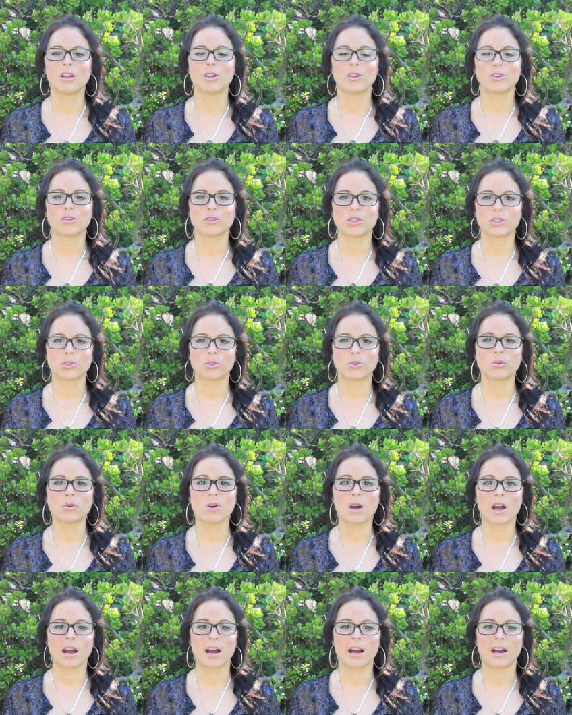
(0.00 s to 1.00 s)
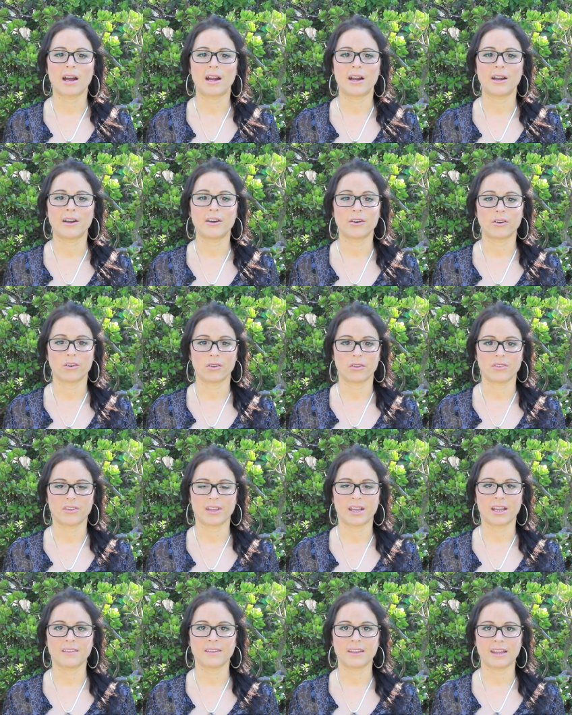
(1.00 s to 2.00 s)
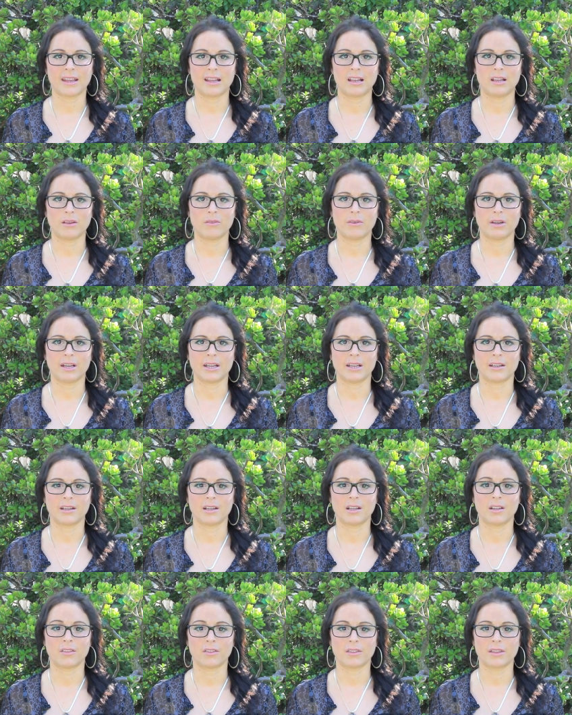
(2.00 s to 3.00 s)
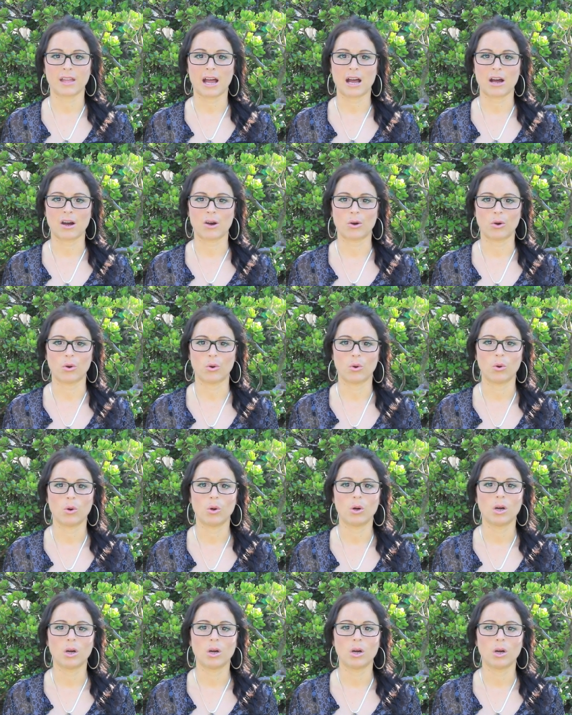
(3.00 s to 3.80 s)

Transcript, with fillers: You are on that elevator now.